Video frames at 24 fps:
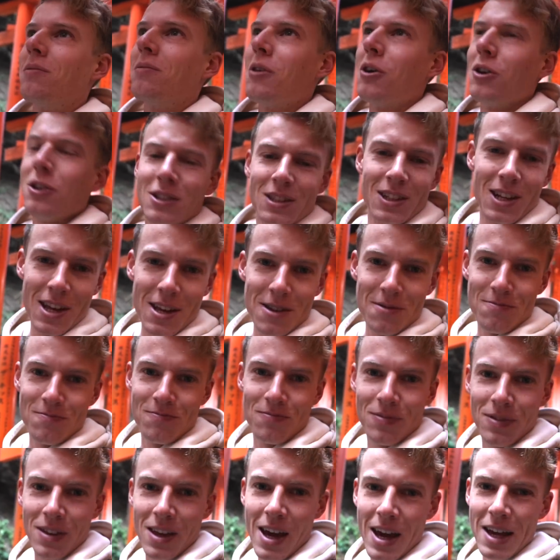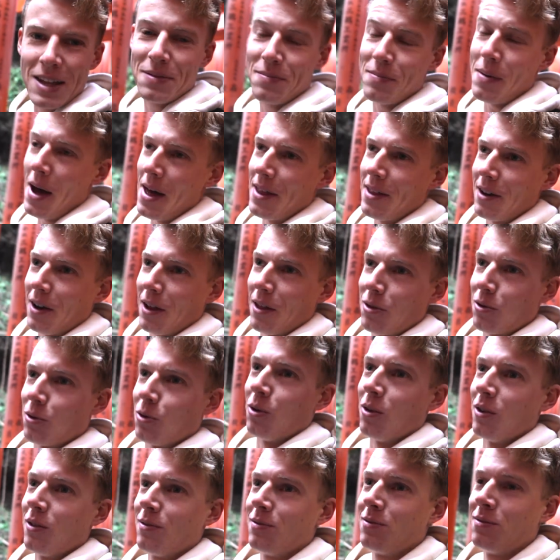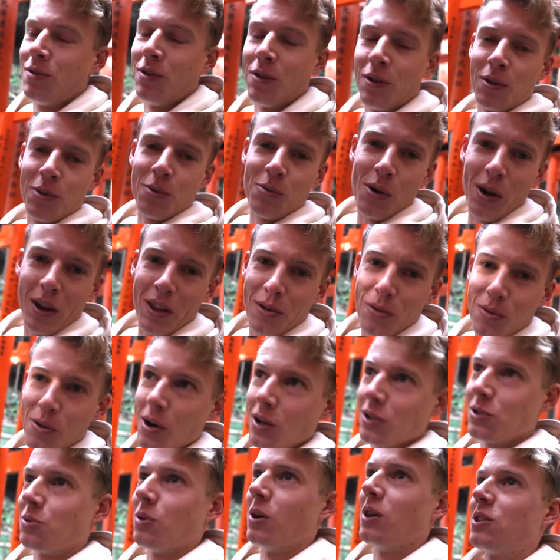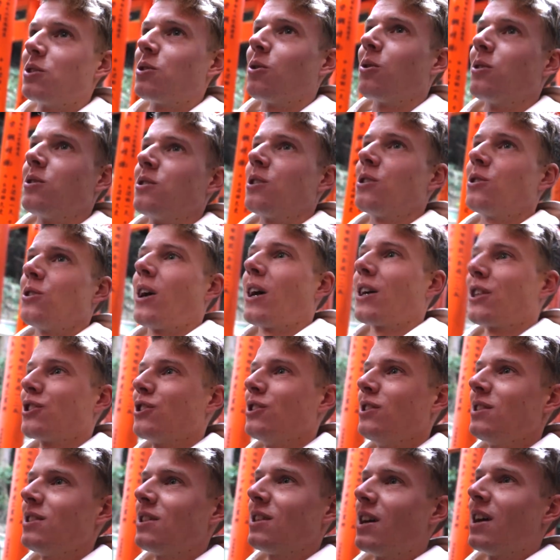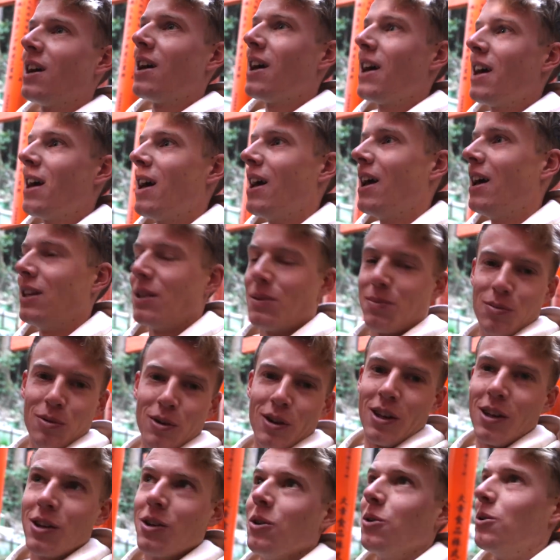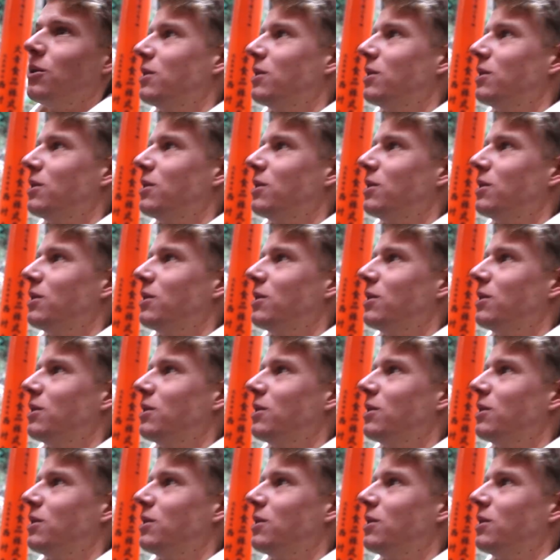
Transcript: Honestly, it's better than I thought. For one of the world's worst tourist attractions, it's pretty cool,